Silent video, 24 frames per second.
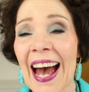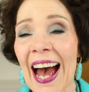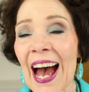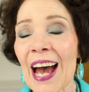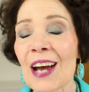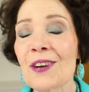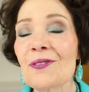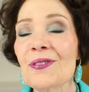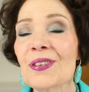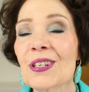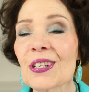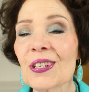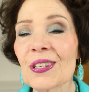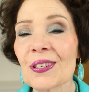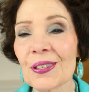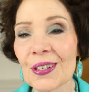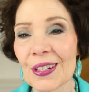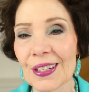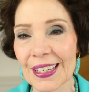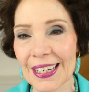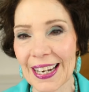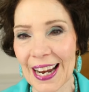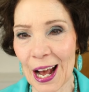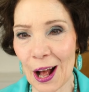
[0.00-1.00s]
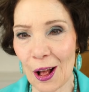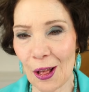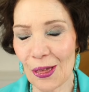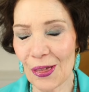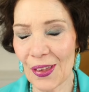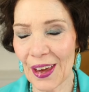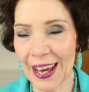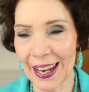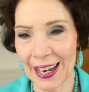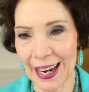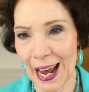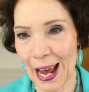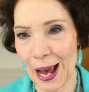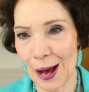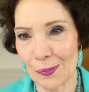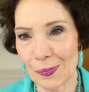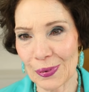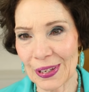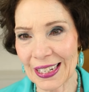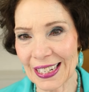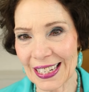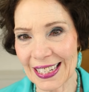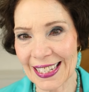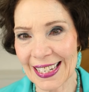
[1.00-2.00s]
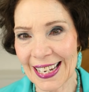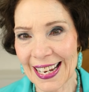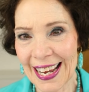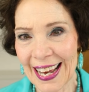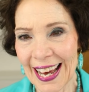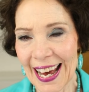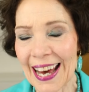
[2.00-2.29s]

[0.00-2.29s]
I wish you good health and happiness,